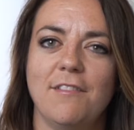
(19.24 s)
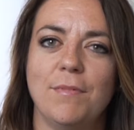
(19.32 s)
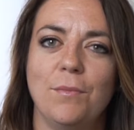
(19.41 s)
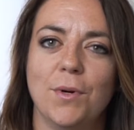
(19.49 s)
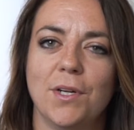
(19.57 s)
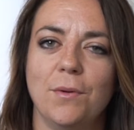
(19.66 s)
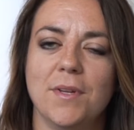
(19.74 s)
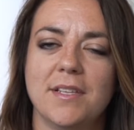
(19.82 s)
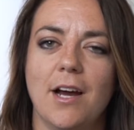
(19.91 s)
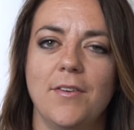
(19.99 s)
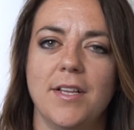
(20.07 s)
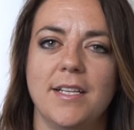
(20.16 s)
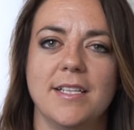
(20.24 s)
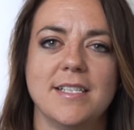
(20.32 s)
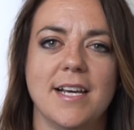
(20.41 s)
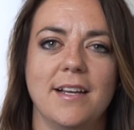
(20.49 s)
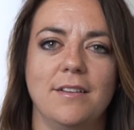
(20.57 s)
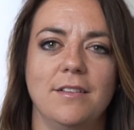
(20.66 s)
I've been working with County Land and
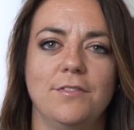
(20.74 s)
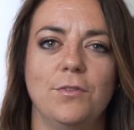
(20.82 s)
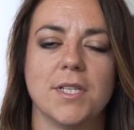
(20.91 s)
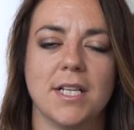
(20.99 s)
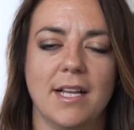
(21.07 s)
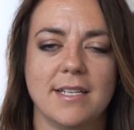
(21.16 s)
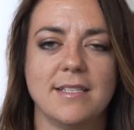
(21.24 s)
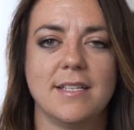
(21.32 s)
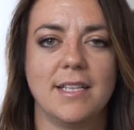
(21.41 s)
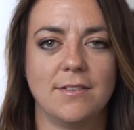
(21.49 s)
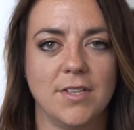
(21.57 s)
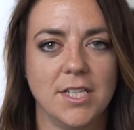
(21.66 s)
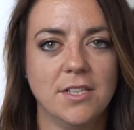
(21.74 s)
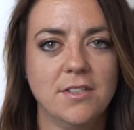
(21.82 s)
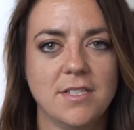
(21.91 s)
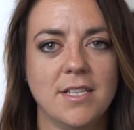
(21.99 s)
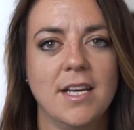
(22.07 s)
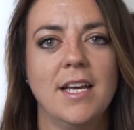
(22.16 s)
Title for the last 11
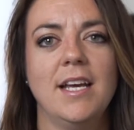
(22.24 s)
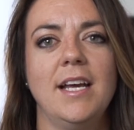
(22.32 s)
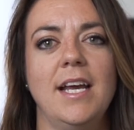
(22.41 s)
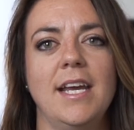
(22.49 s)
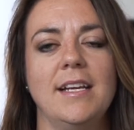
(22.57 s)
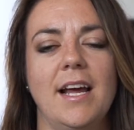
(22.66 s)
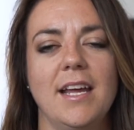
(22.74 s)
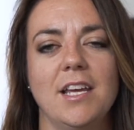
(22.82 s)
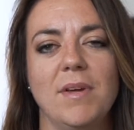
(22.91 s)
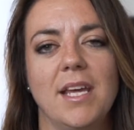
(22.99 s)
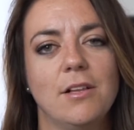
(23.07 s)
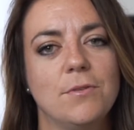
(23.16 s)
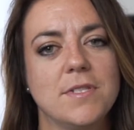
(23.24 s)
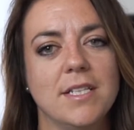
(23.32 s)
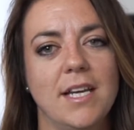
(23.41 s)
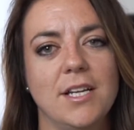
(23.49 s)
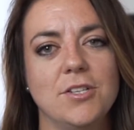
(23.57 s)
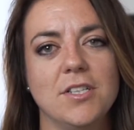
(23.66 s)
years. And I am a
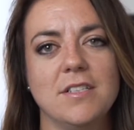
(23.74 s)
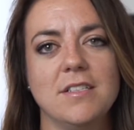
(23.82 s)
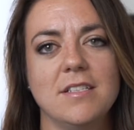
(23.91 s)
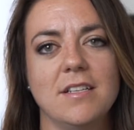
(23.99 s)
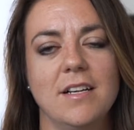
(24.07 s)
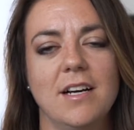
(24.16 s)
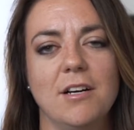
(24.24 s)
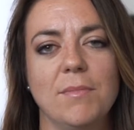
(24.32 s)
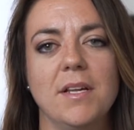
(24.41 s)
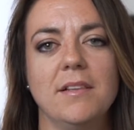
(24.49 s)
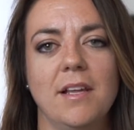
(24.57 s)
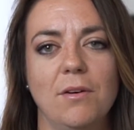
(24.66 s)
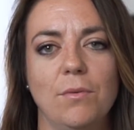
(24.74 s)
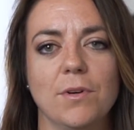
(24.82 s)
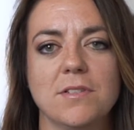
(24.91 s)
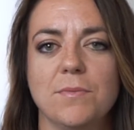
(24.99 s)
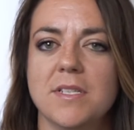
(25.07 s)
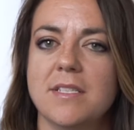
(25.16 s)
closing agent that
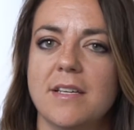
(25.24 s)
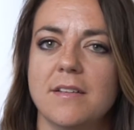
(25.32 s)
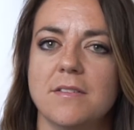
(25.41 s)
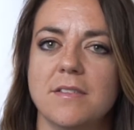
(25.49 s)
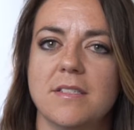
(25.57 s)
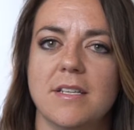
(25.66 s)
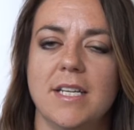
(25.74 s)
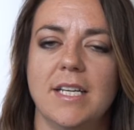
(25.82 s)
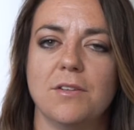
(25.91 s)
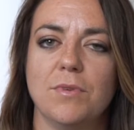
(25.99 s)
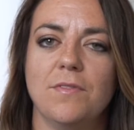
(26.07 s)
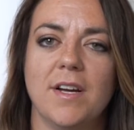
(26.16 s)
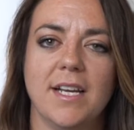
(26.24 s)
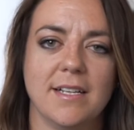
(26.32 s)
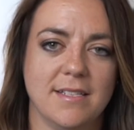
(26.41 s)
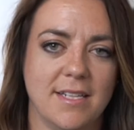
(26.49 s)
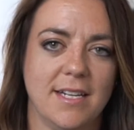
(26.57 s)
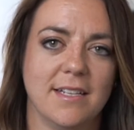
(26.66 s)
works with sales and
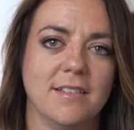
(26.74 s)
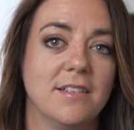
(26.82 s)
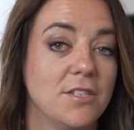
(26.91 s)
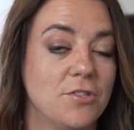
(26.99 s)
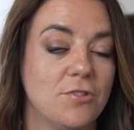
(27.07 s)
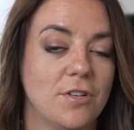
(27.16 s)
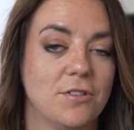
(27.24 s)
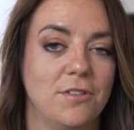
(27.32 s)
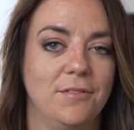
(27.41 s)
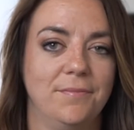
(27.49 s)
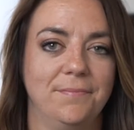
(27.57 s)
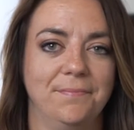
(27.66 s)
refinance and construction.